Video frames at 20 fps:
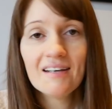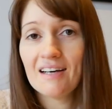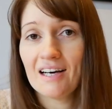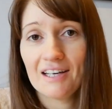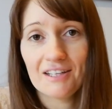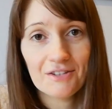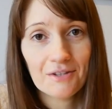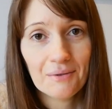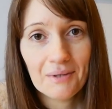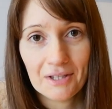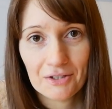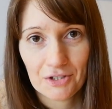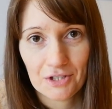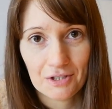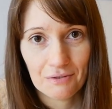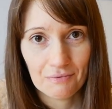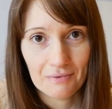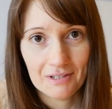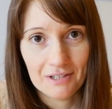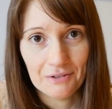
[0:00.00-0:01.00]
I don't
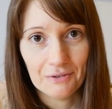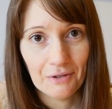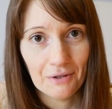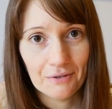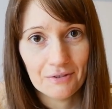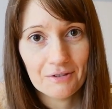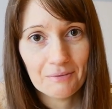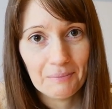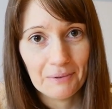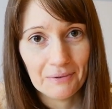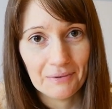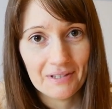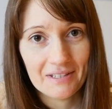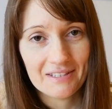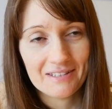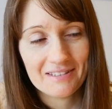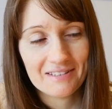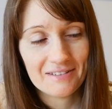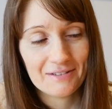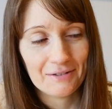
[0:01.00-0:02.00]
actually really know, to be
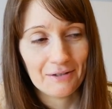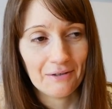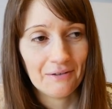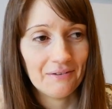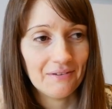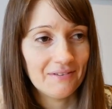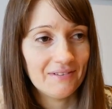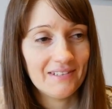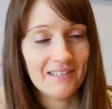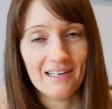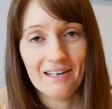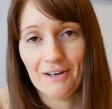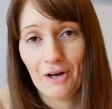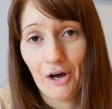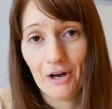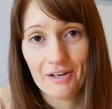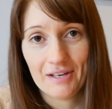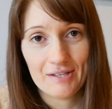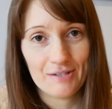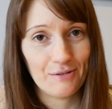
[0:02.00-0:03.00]
honest. So, yeah,
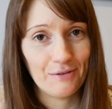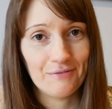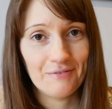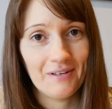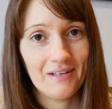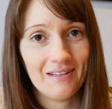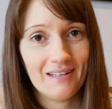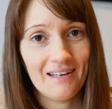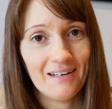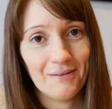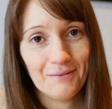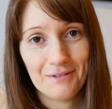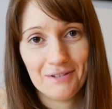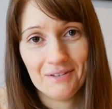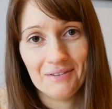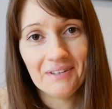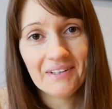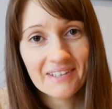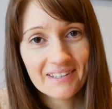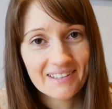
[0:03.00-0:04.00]
I guess I'll find that out
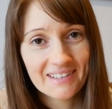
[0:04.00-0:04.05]
too.